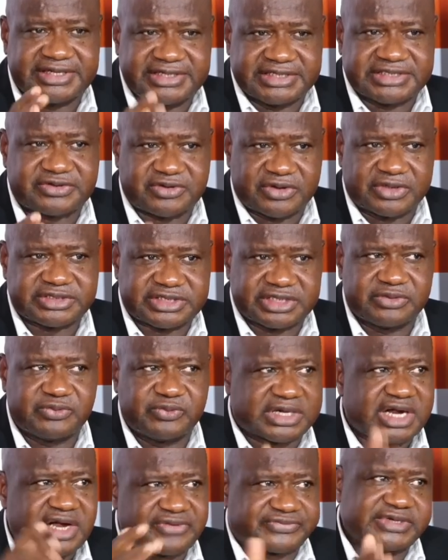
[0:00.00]
in this country
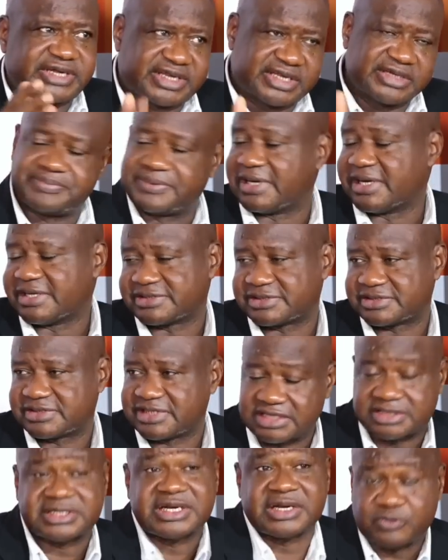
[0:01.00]
would have taken place.
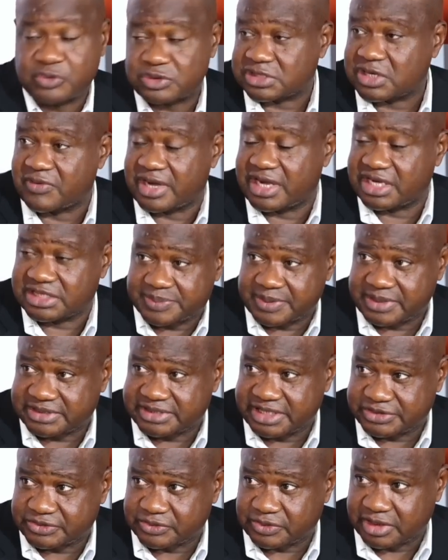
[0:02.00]
That was our
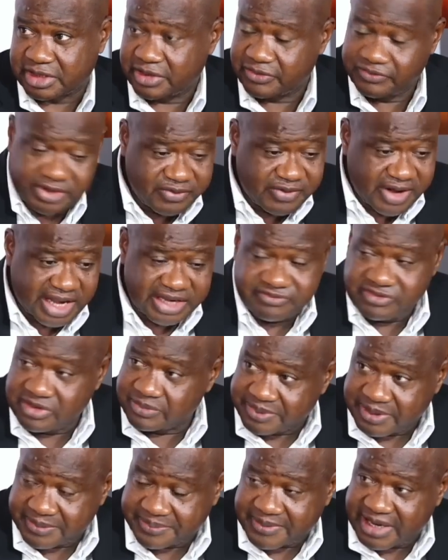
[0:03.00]
expectation. We were
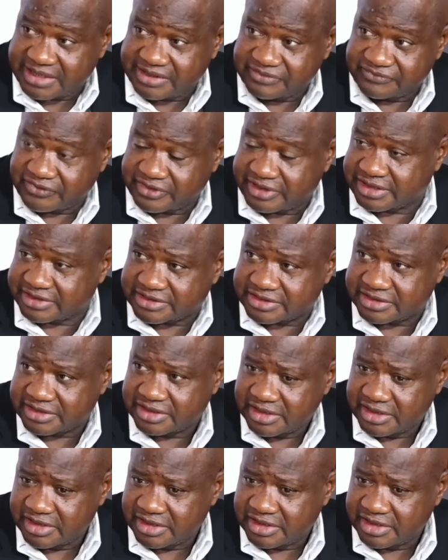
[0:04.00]
even preparing for it.